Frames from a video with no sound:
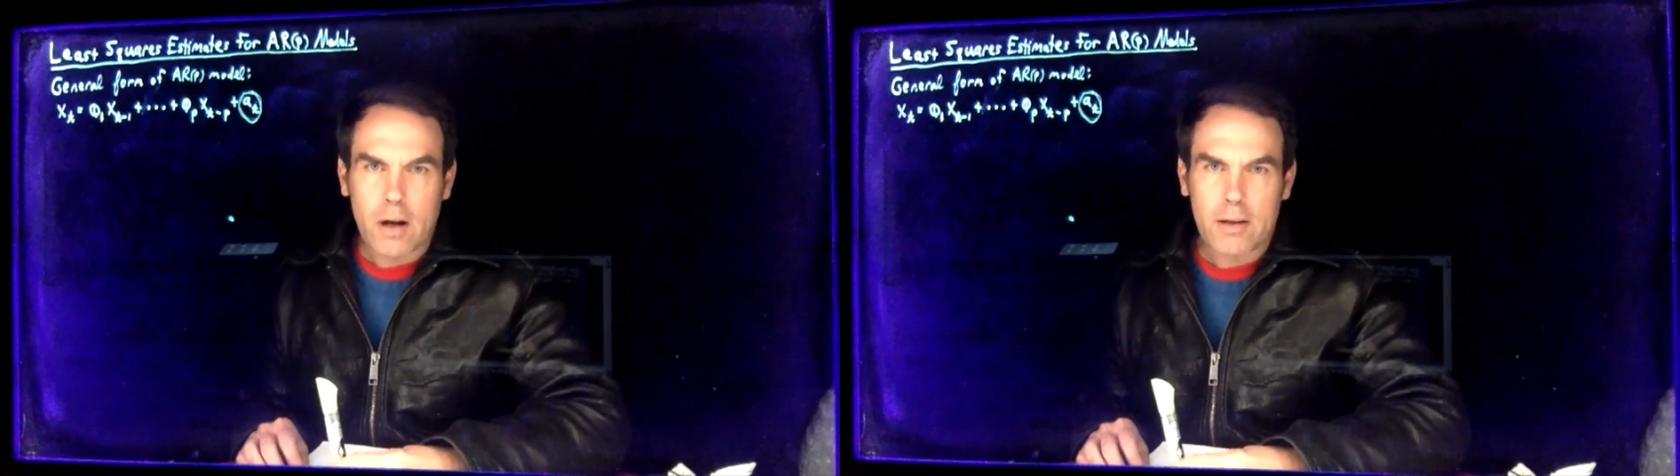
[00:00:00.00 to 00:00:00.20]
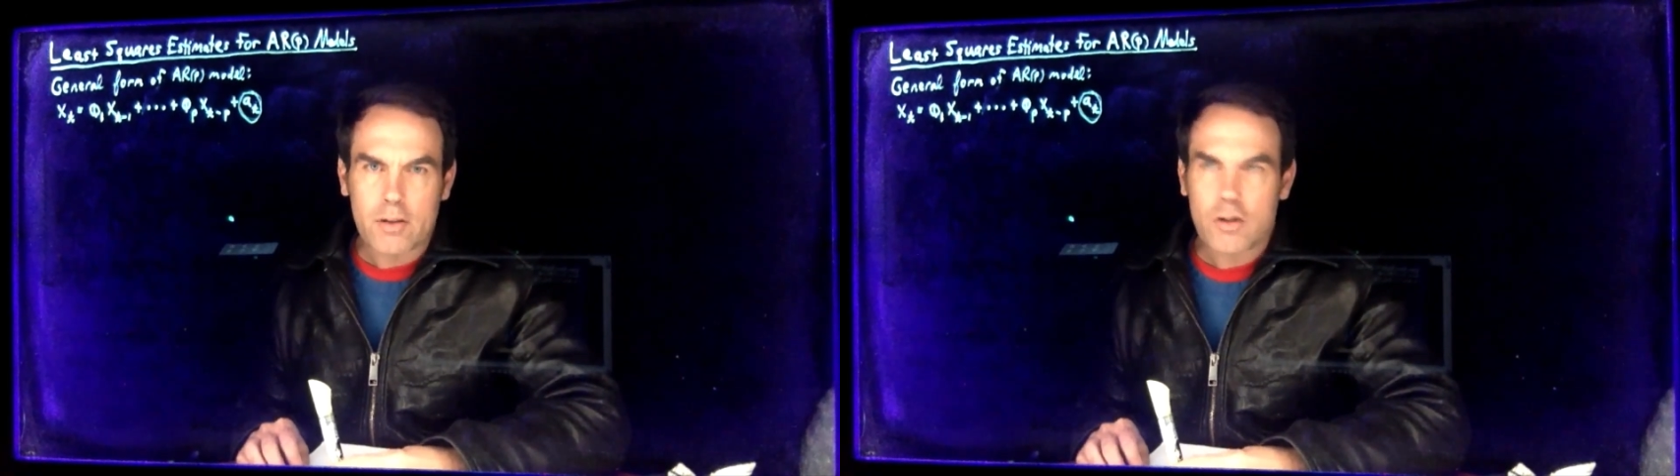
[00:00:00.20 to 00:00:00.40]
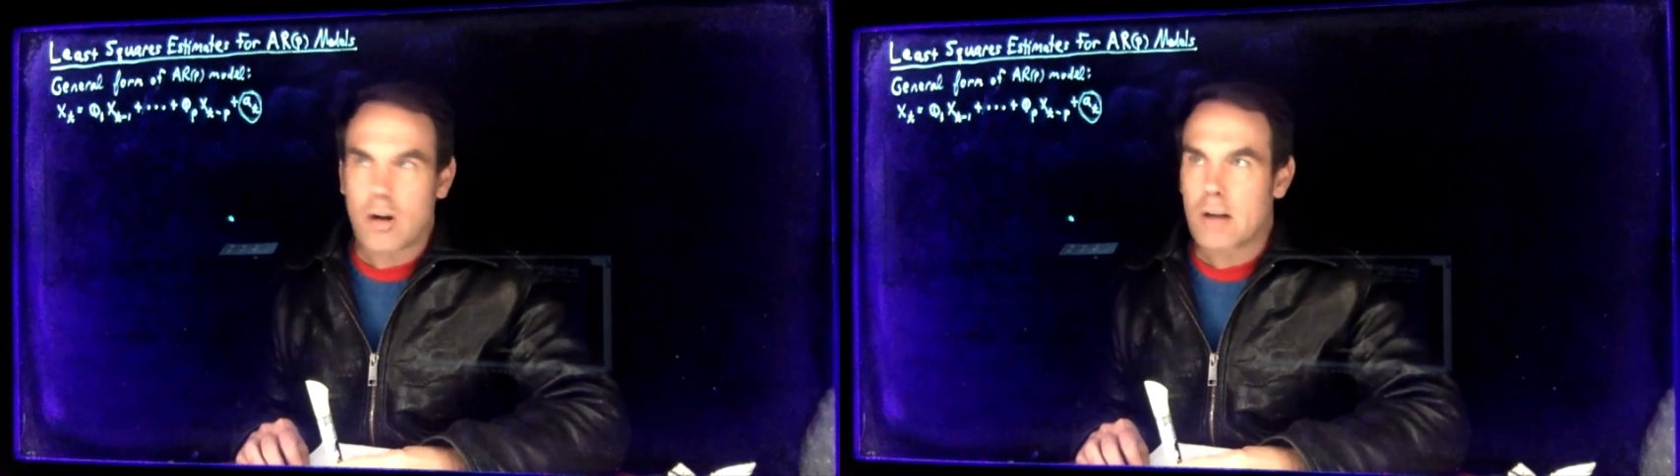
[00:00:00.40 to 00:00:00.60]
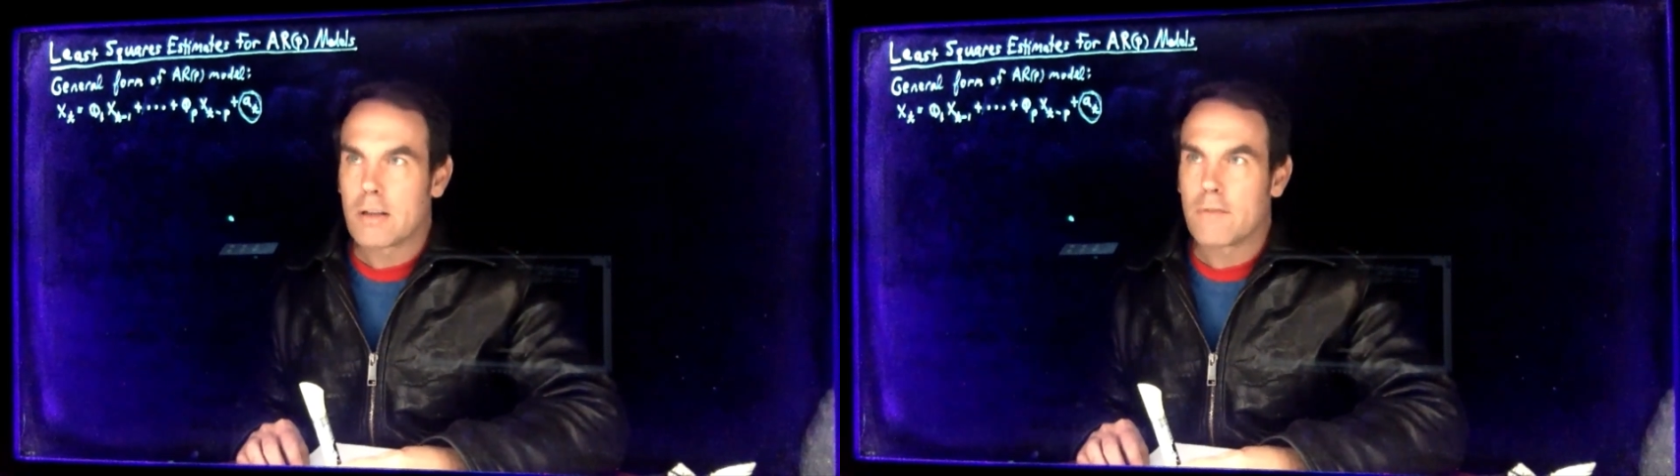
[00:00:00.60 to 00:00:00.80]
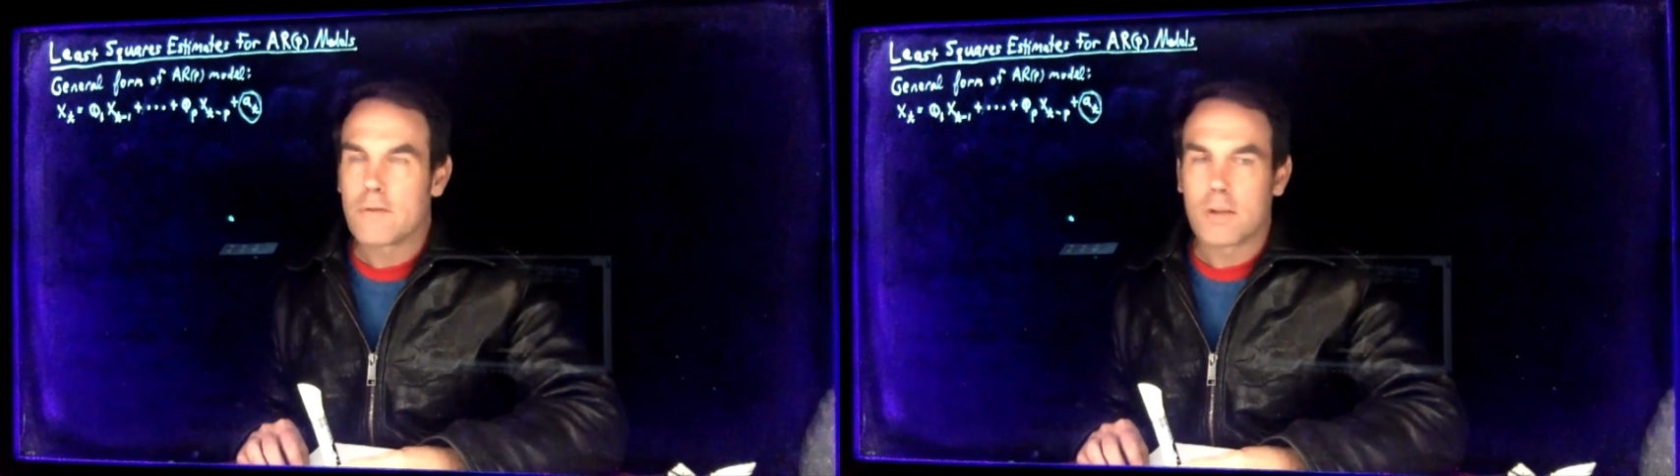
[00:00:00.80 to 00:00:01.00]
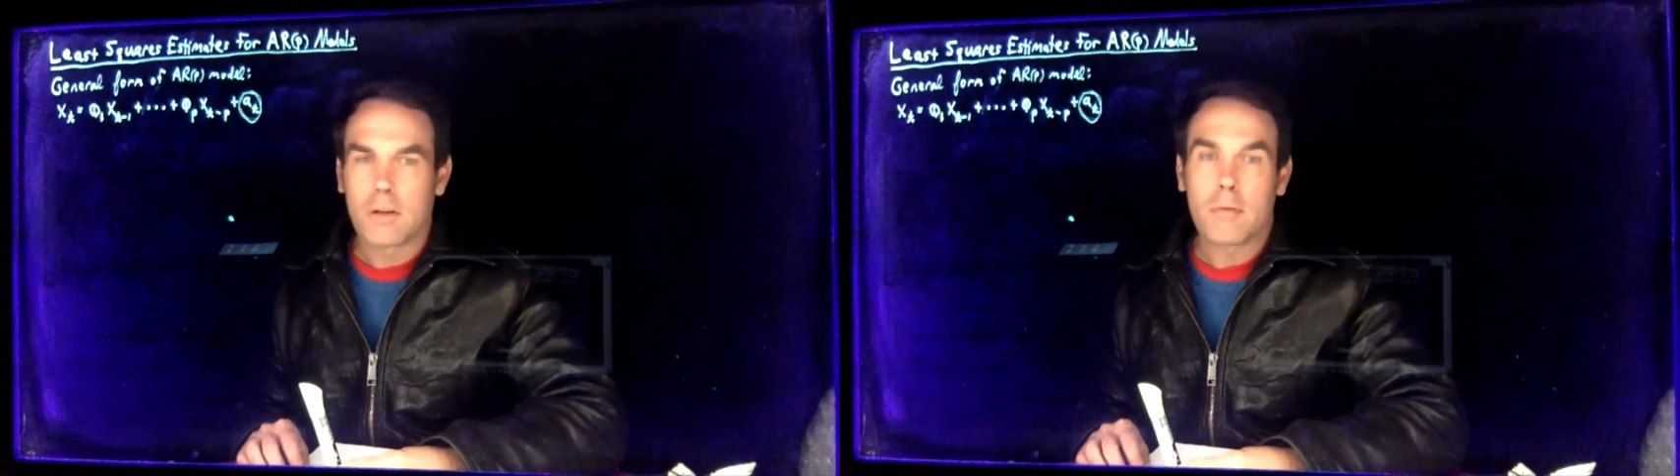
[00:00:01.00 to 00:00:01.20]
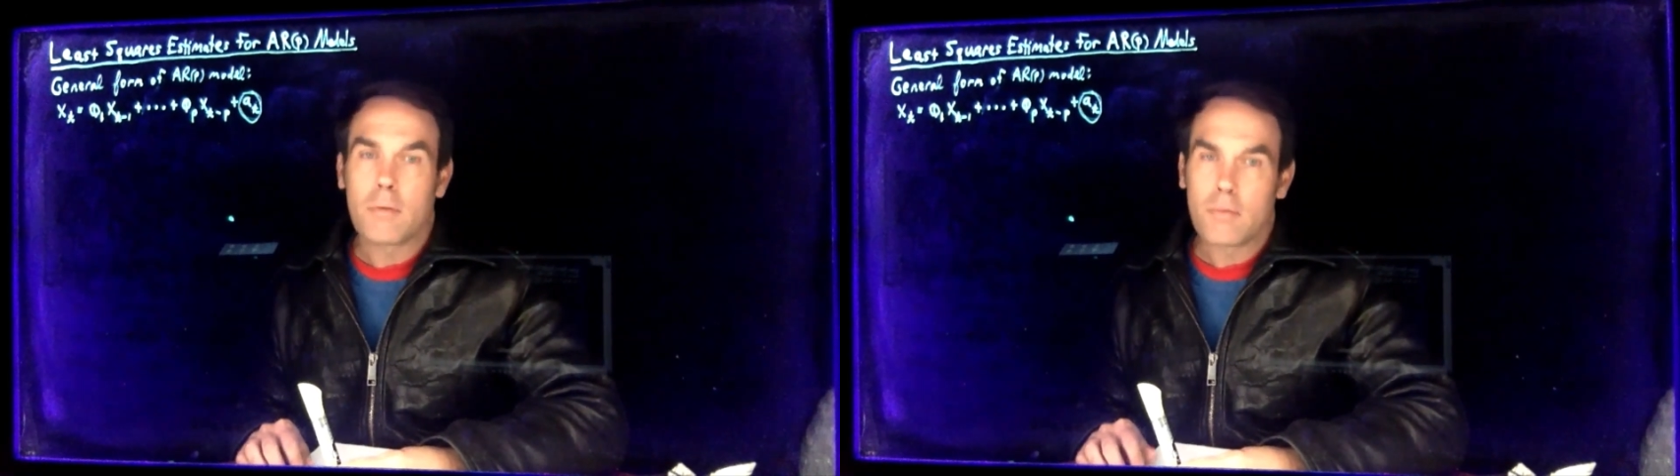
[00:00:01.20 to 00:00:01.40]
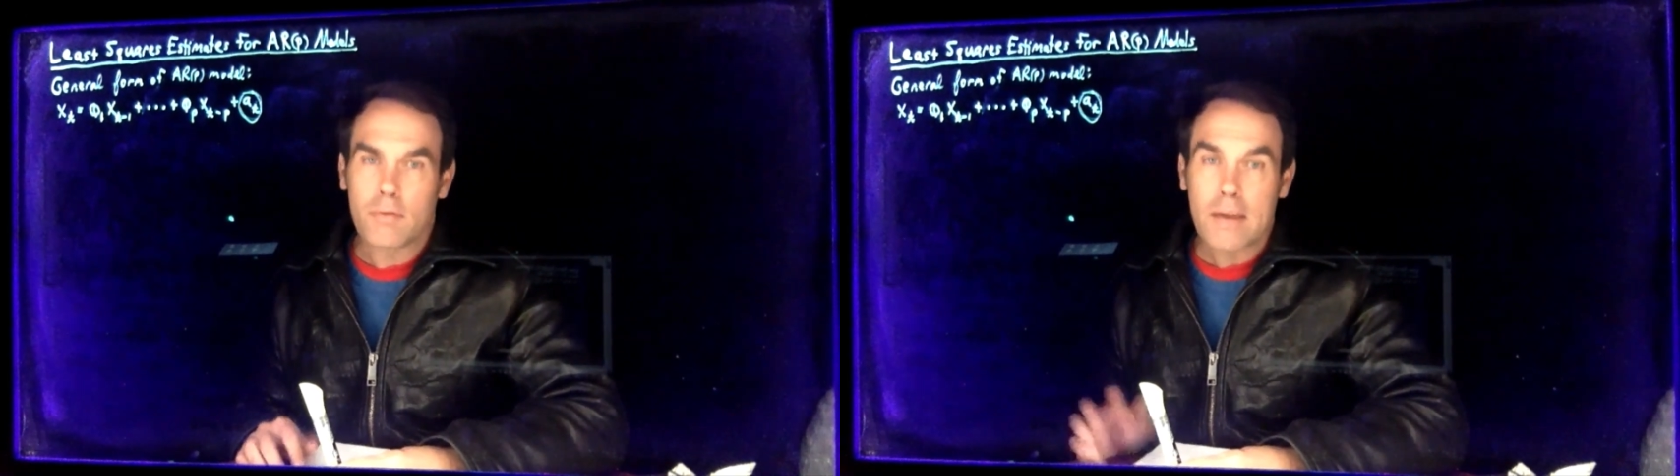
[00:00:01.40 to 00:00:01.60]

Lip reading: instructive to think